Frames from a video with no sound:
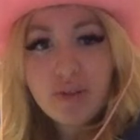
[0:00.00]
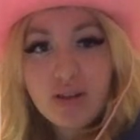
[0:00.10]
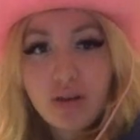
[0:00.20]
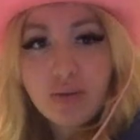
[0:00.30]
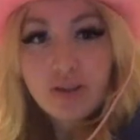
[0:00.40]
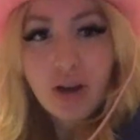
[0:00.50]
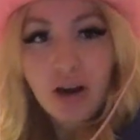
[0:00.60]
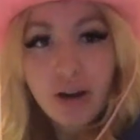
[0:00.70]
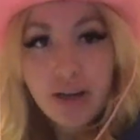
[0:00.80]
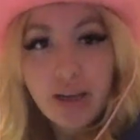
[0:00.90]
so
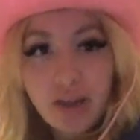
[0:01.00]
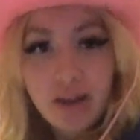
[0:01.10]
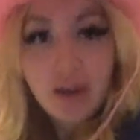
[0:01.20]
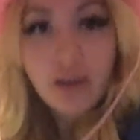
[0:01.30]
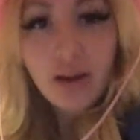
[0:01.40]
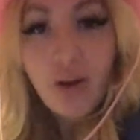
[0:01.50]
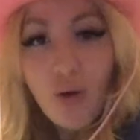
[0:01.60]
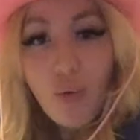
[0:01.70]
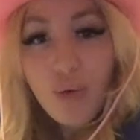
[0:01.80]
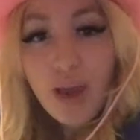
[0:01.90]
sorry.
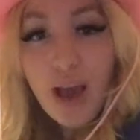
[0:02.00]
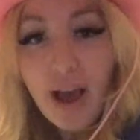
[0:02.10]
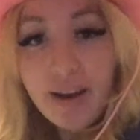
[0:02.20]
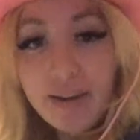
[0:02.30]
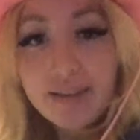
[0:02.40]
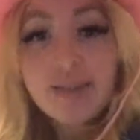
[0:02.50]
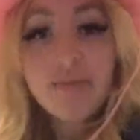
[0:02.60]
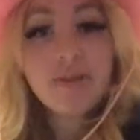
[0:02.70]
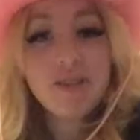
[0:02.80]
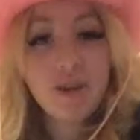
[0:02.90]
We had some
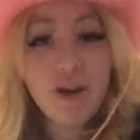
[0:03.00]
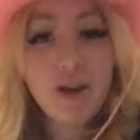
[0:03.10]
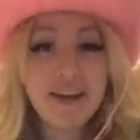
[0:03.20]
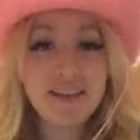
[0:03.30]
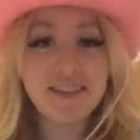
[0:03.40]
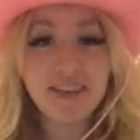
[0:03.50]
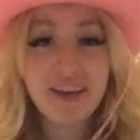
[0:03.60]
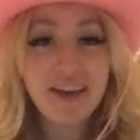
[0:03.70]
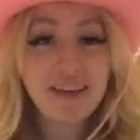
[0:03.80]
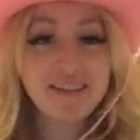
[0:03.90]
serious
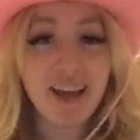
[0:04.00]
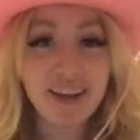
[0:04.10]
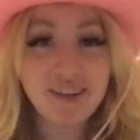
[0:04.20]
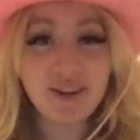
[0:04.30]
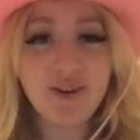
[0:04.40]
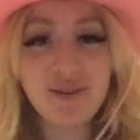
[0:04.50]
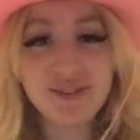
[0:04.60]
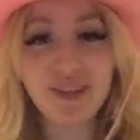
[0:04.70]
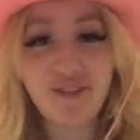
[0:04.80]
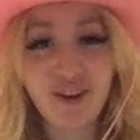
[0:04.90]
technical
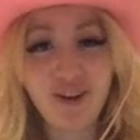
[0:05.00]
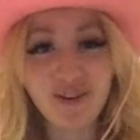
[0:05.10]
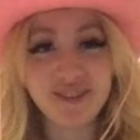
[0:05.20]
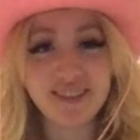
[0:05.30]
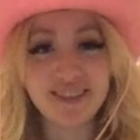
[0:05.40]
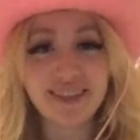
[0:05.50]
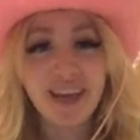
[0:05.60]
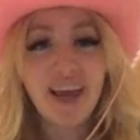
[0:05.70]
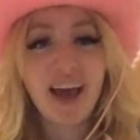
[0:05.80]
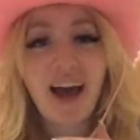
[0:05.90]
difficulties.
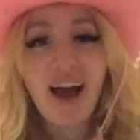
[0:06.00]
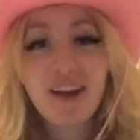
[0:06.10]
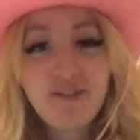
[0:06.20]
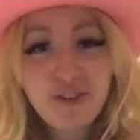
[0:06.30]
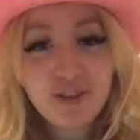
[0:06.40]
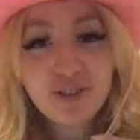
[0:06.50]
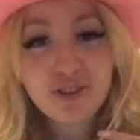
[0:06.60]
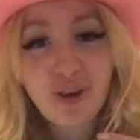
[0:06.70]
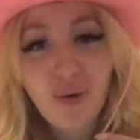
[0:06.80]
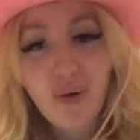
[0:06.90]
I feel
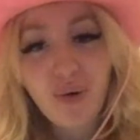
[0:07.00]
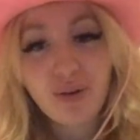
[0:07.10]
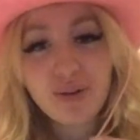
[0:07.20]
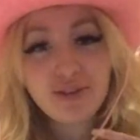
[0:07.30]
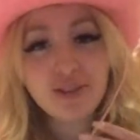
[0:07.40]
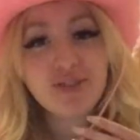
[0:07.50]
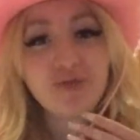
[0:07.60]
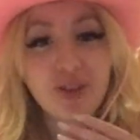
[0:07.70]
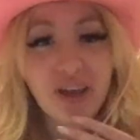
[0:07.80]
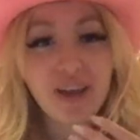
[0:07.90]
so old just
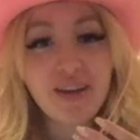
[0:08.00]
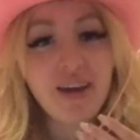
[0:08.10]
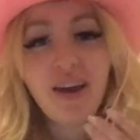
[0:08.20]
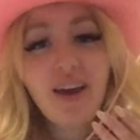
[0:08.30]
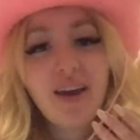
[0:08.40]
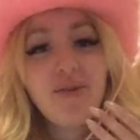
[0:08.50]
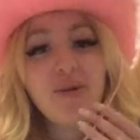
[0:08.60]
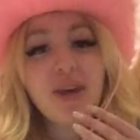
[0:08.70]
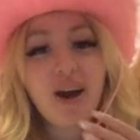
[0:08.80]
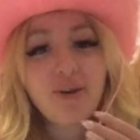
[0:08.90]
for
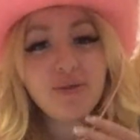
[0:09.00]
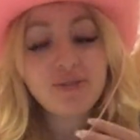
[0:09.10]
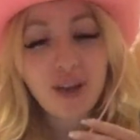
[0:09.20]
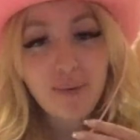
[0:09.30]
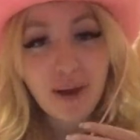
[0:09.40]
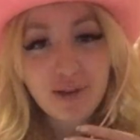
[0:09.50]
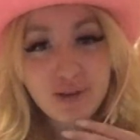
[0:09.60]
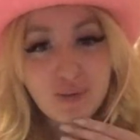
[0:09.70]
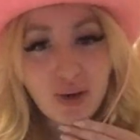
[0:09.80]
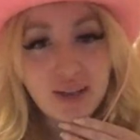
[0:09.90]
with how dumb I
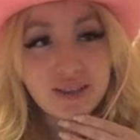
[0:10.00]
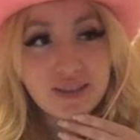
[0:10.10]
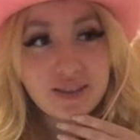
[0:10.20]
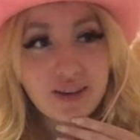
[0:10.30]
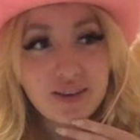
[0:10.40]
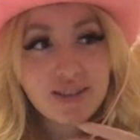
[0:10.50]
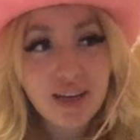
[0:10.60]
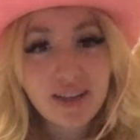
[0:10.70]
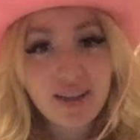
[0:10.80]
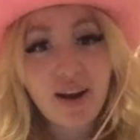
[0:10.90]
just was on
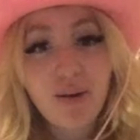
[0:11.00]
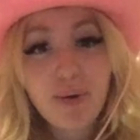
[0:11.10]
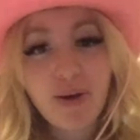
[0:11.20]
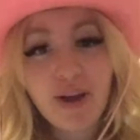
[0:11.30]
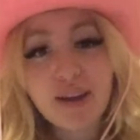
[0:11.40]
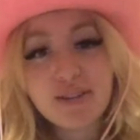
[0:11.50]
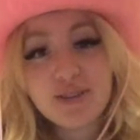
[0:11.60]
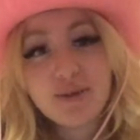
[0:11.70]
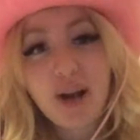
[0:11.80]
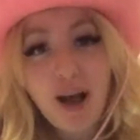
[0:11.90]
setting that up. Okay,
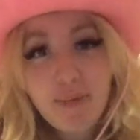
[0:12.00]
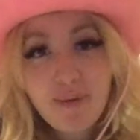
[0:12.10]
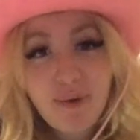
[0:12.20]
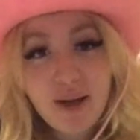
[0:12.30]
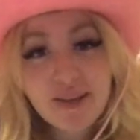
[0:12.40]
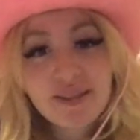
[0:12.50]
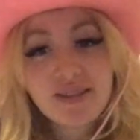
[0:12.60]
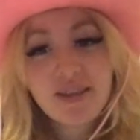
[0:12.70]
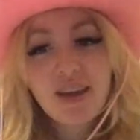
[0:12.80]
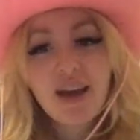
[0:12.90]
so what happened
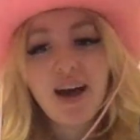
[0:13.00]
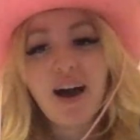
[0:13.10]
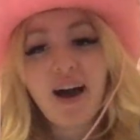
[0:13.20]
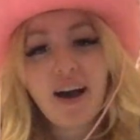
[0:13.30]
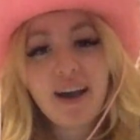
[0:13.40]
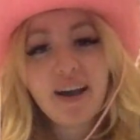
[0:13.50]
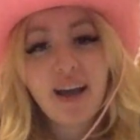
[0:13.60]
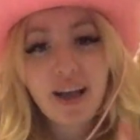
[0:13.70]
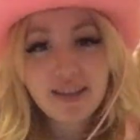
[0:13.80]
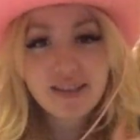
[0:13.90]
was I
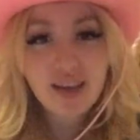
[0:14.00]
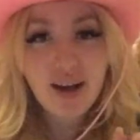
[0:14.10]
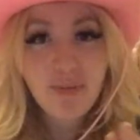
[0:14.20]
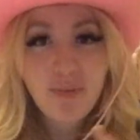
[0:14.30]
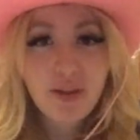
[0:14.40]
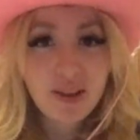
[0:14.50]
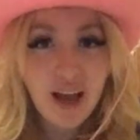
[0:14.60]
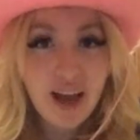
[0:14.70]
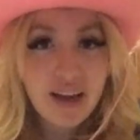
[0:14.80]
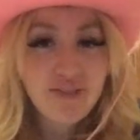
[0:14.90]
had set up the
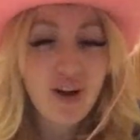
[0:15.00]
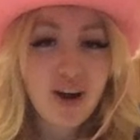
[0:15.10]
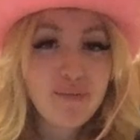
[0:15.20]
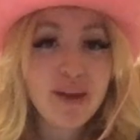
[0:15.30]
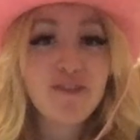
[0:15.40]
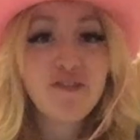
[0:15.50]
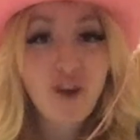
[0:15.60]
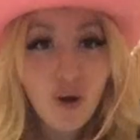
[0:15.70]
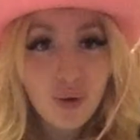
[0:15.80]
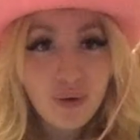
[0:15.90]
live on my
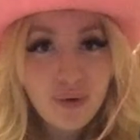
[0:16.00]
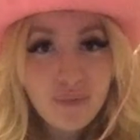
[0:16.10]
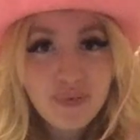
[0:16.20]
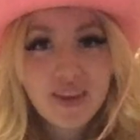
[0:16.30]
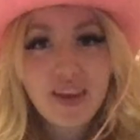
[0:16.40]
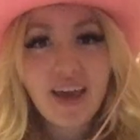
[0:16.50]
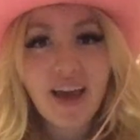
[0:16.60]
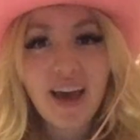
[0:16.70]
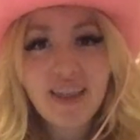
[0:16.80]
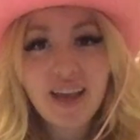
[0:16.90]
phone
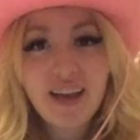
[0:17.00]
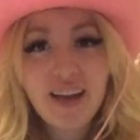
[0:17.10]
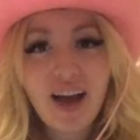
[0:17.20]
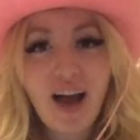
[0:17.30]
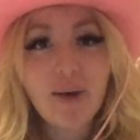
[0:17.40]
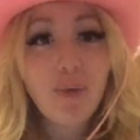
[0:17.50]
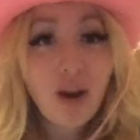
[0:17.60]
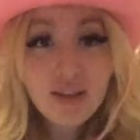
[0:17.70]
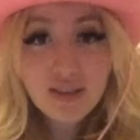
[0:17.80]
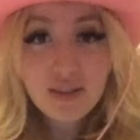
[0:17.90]
and then I
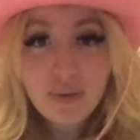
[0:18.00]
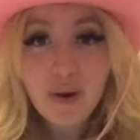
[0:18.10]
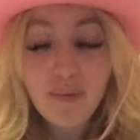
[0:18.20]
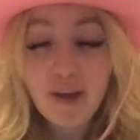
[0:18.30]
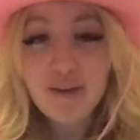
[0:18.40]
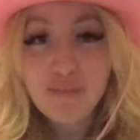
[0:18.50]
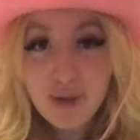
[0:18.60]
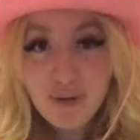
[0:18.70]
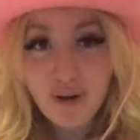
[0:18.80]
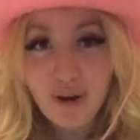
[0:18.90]
wanted to do it on my
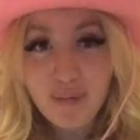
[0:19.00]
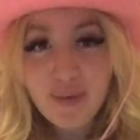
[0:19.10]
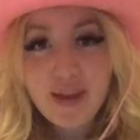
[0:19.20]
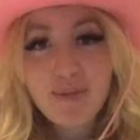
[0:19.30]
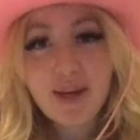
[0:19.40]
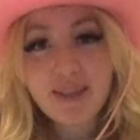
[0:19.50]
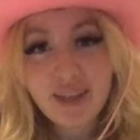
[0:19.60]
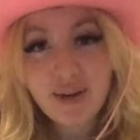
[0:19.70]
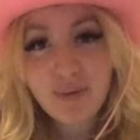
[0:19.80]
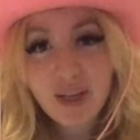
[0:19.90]
computer, but I
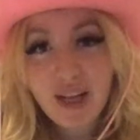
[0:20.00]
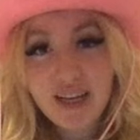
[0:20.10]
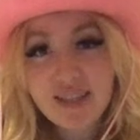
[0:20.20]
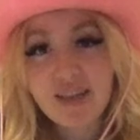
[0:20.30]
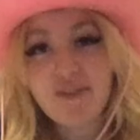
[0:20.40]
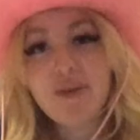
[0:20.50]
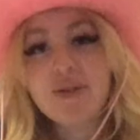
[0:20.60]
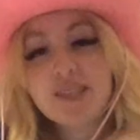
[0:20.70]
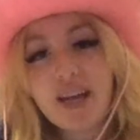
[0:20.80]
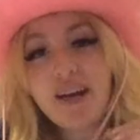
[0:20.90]
didn't realize that if you
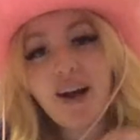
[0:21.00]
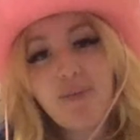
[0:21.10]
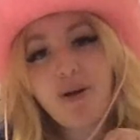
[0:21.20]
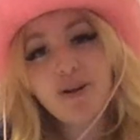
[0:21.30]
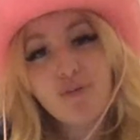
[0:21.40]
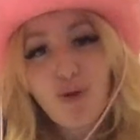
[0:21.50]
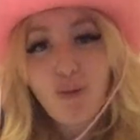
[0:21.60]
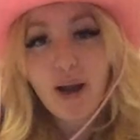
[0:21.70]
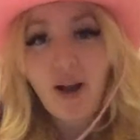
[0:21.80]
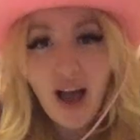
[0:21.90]
set it up on your
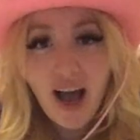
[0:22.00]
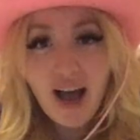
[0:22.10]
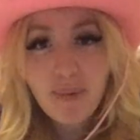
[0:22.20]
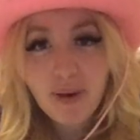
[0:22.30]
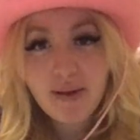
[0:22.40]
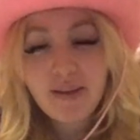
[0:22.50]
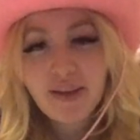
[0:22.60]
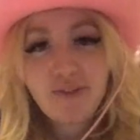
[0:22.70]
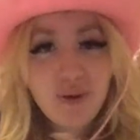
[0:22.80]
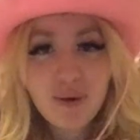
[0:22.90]
mobile app,
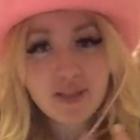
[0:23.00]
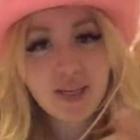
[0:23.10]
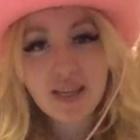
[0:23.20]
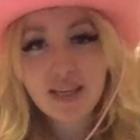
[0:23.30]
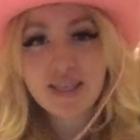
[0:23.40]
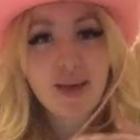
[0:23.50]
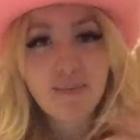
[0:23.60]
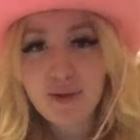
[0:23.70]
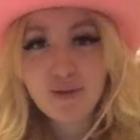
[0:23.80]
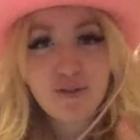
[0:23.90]
even though it's like the same
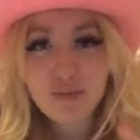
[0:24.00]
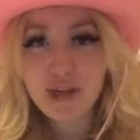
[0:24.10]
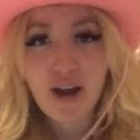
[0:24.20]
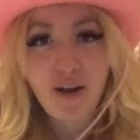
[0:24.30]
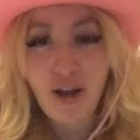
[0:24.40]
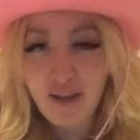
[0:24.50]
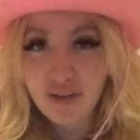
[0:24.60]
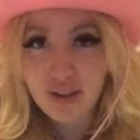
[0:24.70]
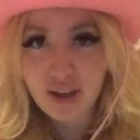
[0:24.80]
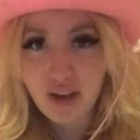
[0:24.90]
YouTube channel,
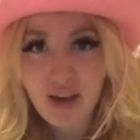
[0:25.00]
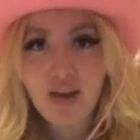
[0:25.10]
everything,